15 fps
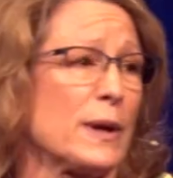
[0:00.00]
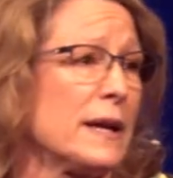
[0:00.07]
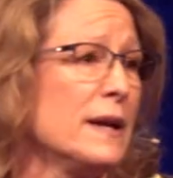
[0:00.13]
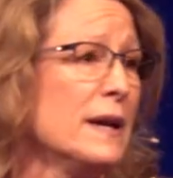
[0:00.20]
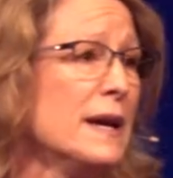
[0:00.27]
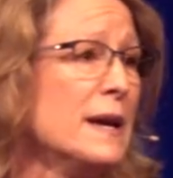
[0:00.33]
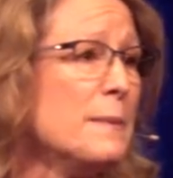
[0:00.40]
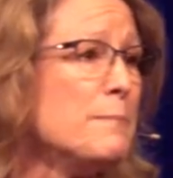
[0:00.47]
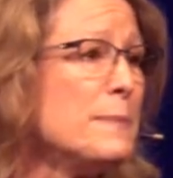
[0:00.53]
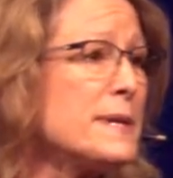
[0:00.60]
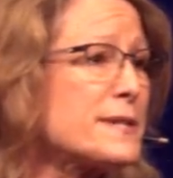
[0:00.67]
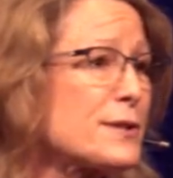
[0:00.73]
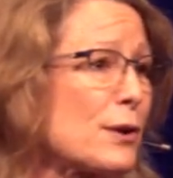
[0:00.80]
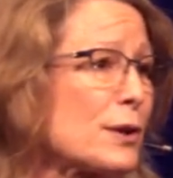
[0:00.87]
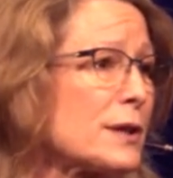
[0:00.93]
We
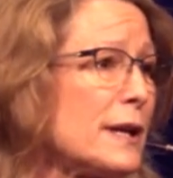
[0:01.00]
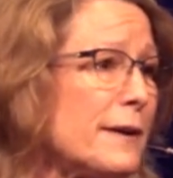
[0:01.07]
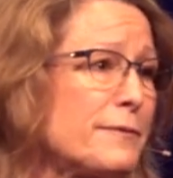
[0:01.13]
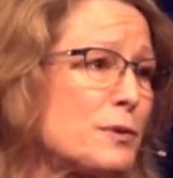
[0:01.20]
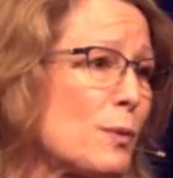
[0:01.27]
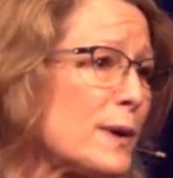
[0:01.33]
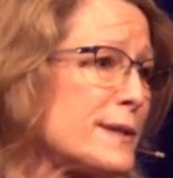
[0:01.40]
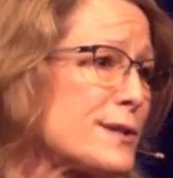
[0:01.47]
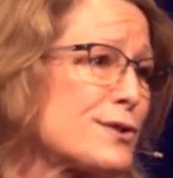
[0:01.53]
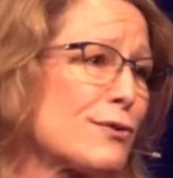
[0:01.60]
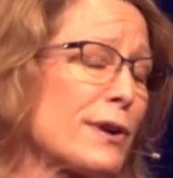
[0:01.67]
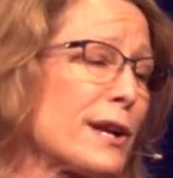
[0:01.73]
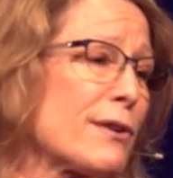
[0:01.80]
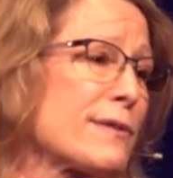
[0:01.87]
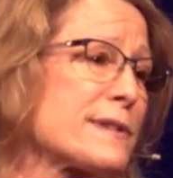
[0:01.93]
miss our loved ones
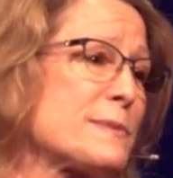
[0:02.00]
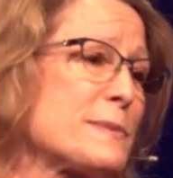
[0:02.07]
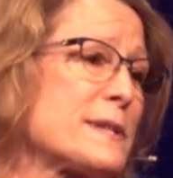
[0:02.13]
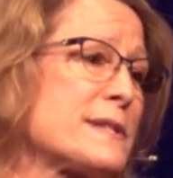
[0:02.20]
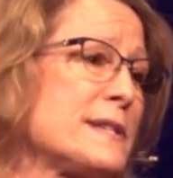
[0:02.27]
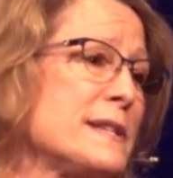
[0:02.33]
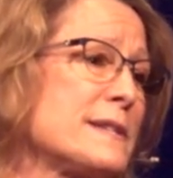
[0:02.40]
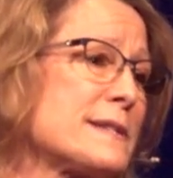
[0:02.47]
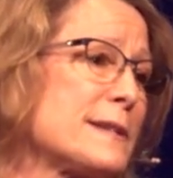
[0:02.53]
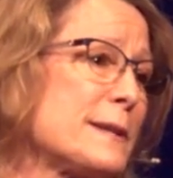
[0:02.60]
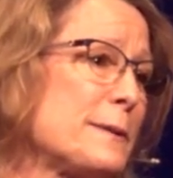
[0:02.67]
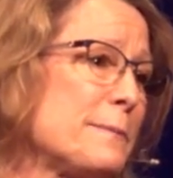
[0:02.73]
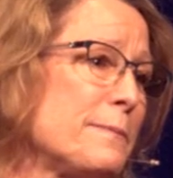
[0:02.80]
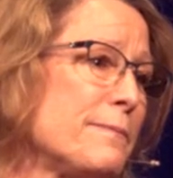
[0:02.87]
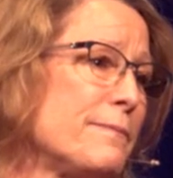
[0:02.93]
during Christmas
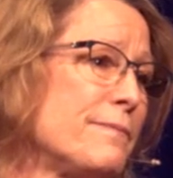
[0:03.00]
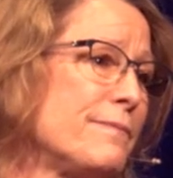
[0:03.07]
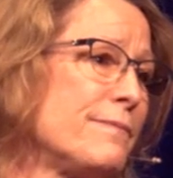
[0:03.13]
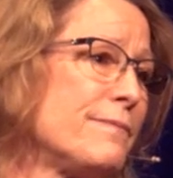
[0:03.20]
season,